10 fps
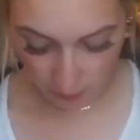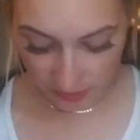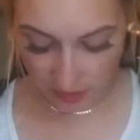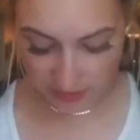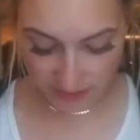
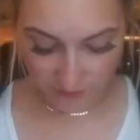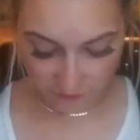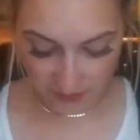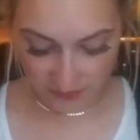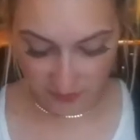went on to the
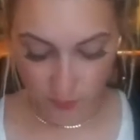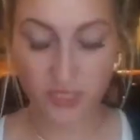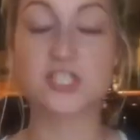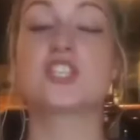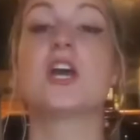fifth,
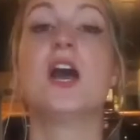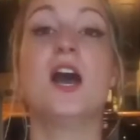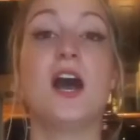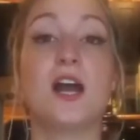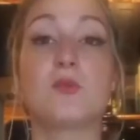which
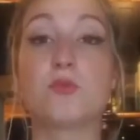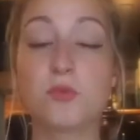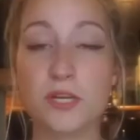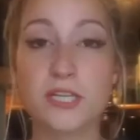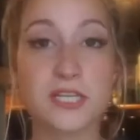I
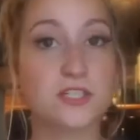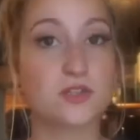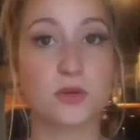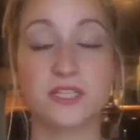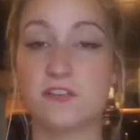really
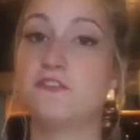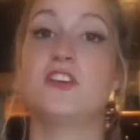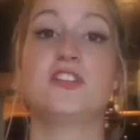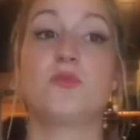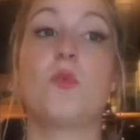enjoyed the
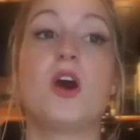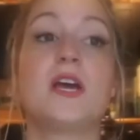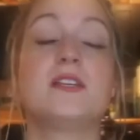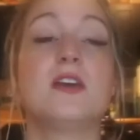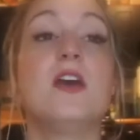fifth
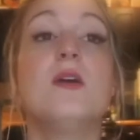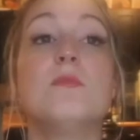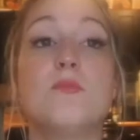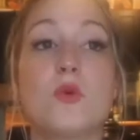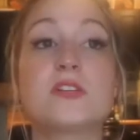one,
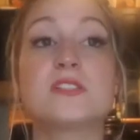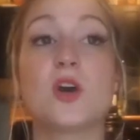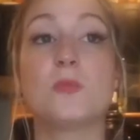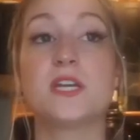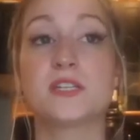more
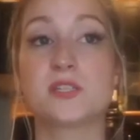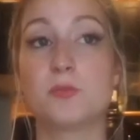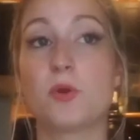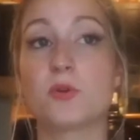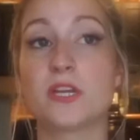so because the
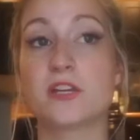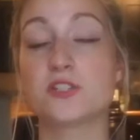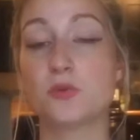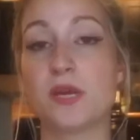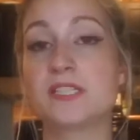Baudelaire
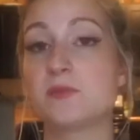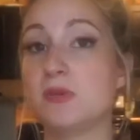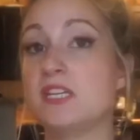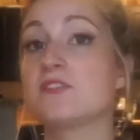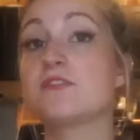twins
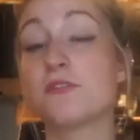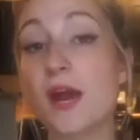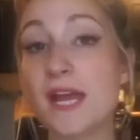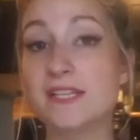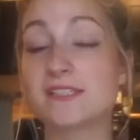meet
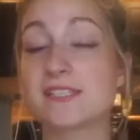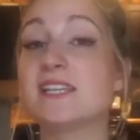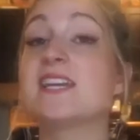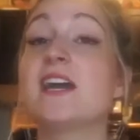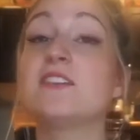friends
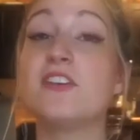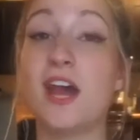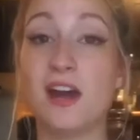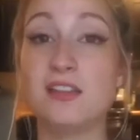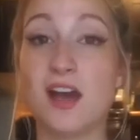and kind of
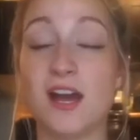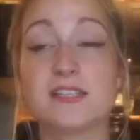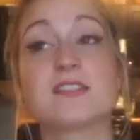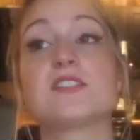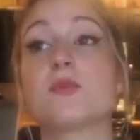
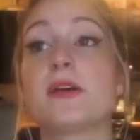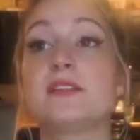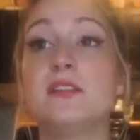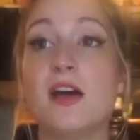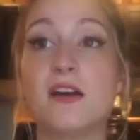allies. And so I
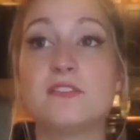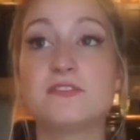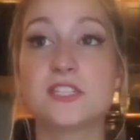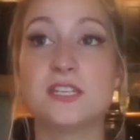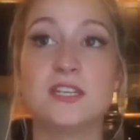loved